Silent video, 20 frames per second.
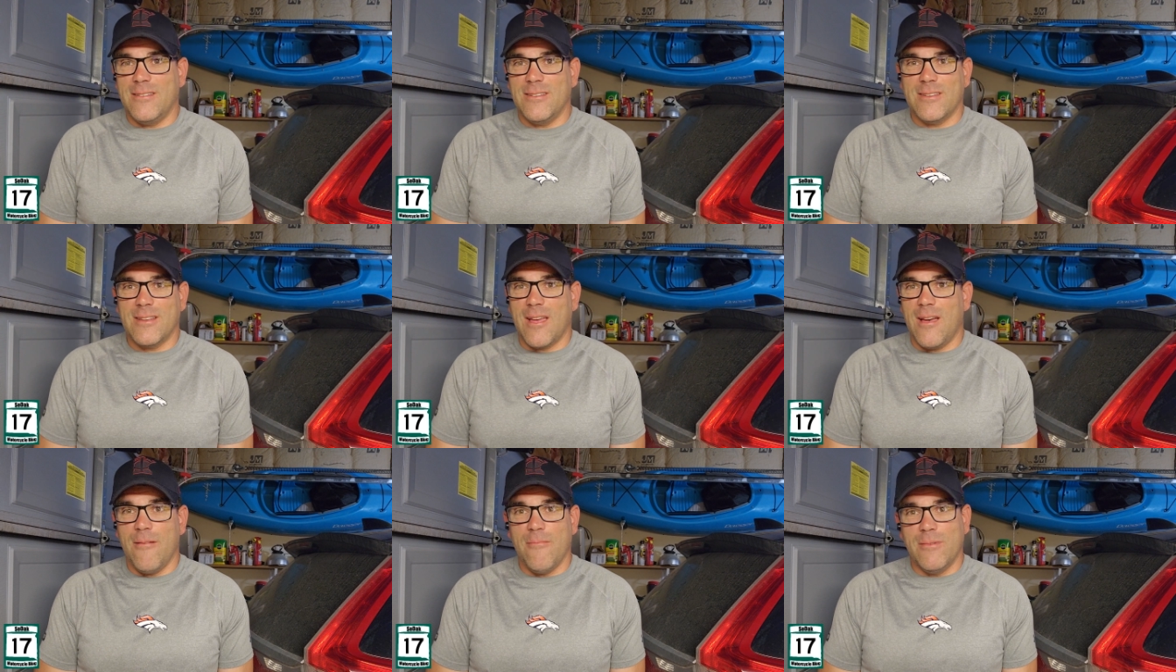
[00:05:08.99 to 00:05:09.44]

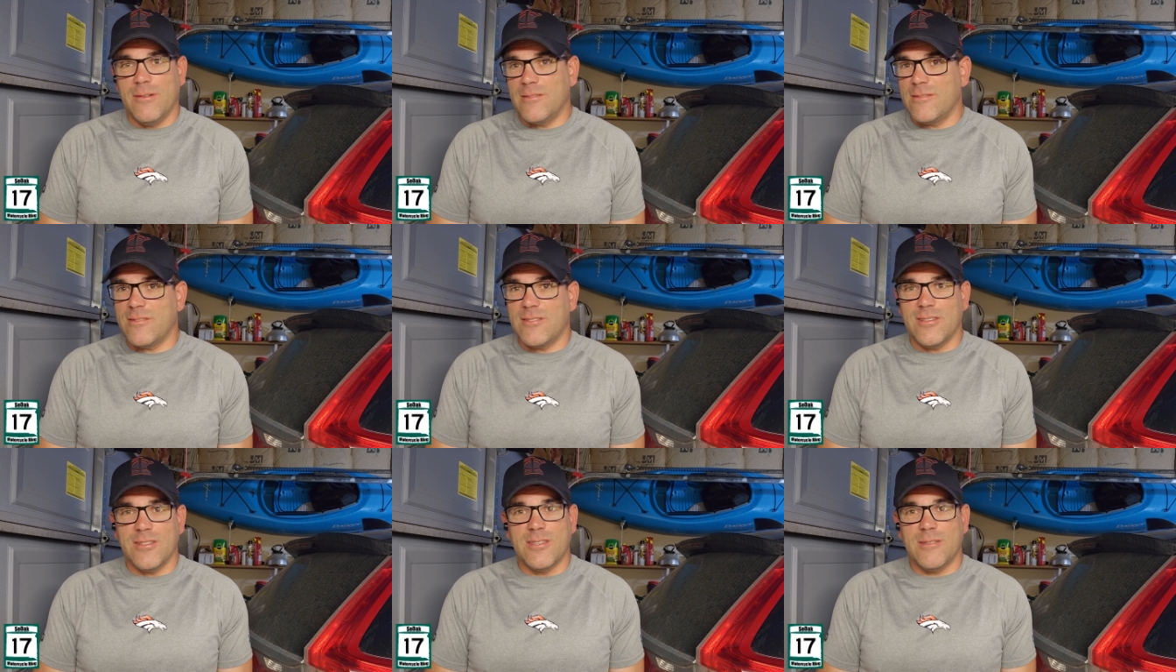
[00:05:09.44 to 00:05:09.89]
Just come and
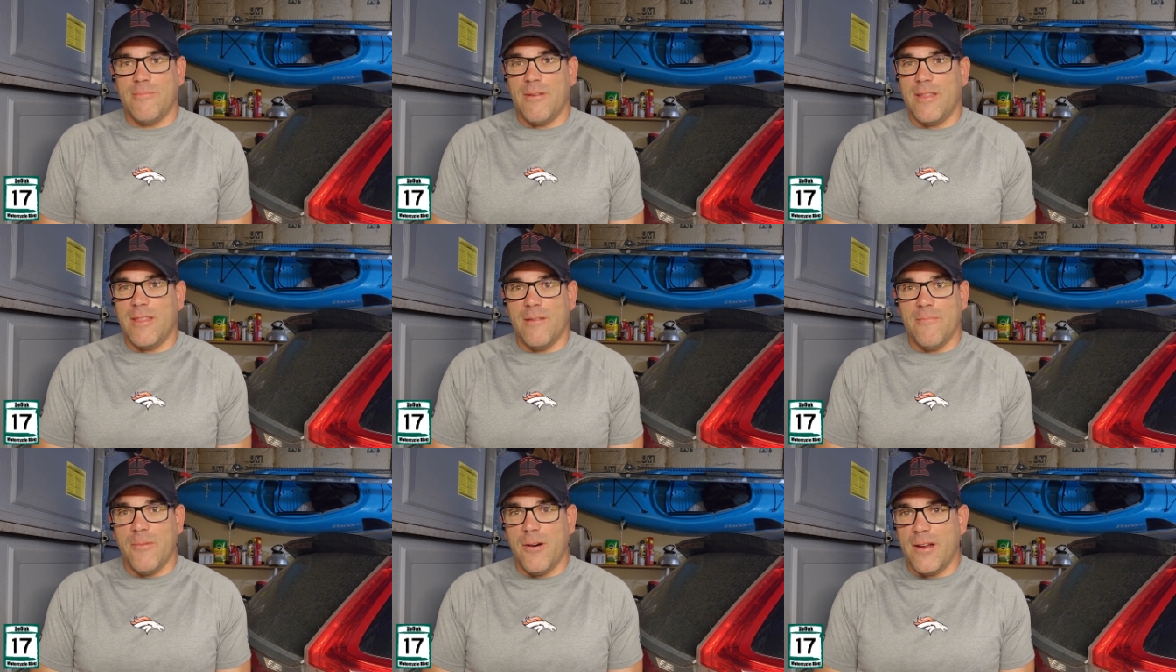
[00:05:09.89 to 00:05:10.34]
just
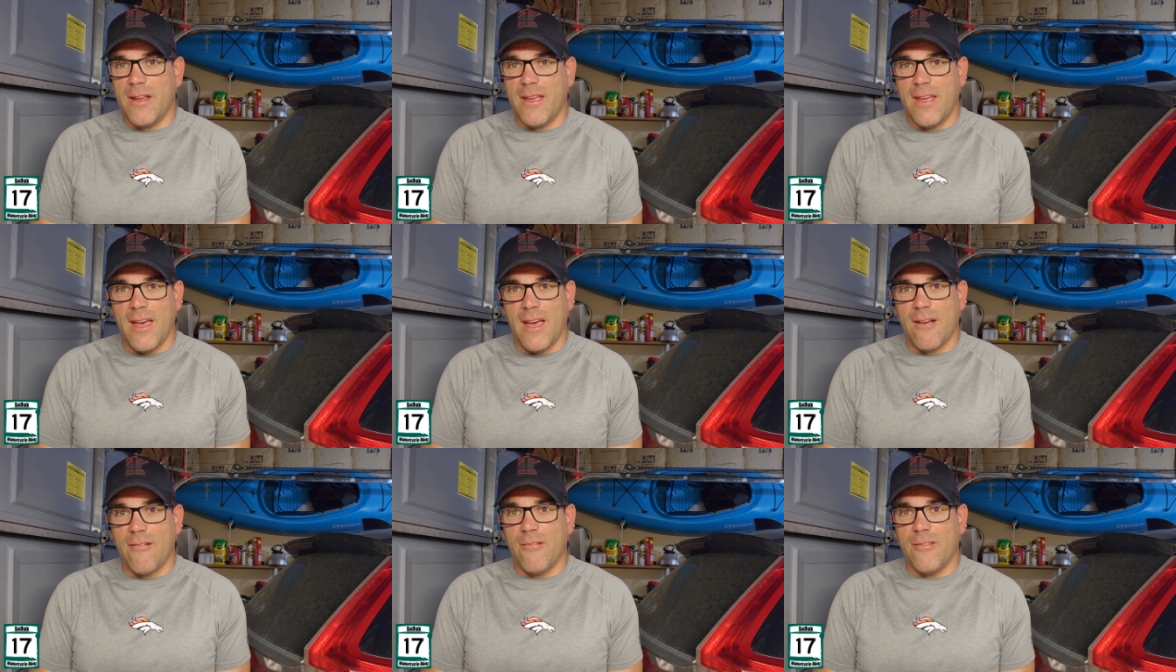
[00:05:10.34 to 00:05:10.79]
spend the money.
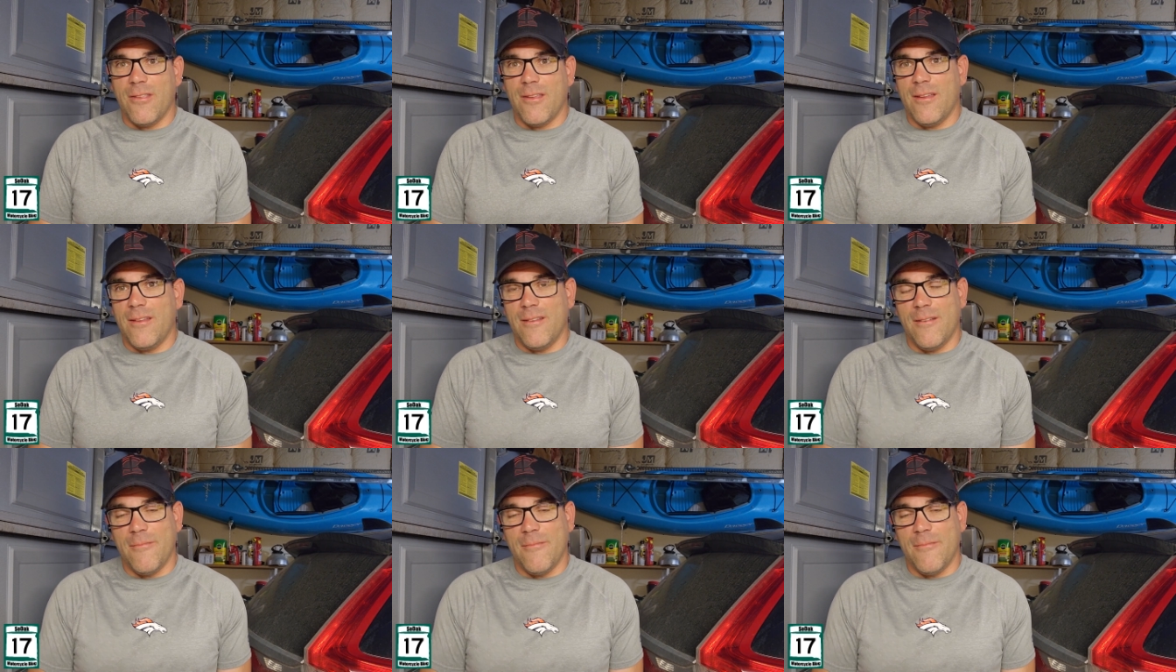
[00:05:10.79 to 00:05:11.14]
Heck with it.